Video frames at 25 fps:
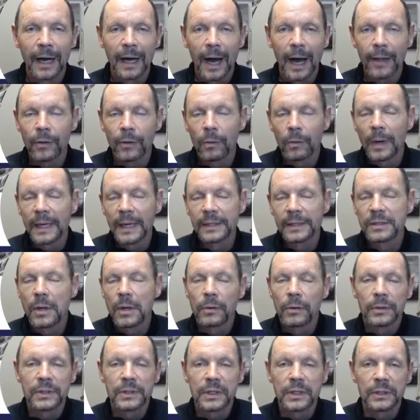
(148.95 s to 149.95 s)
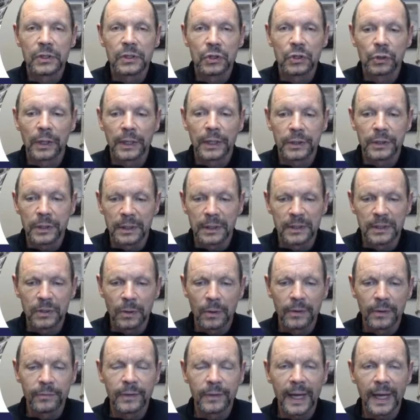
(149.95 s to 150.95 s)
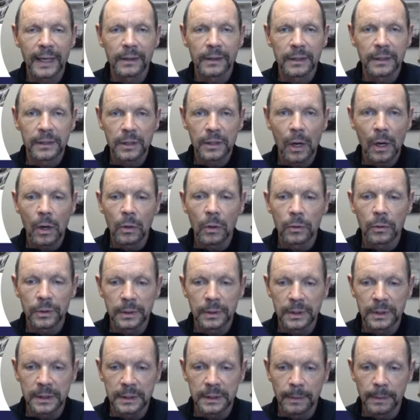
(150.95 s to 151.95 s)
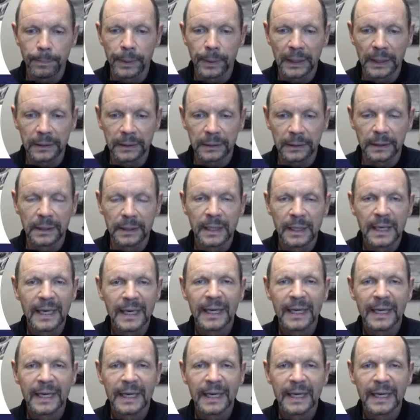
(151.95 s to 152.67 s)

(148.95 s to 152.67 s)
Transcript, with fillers: otherwise known as constriction, sort of like this hose is depicted.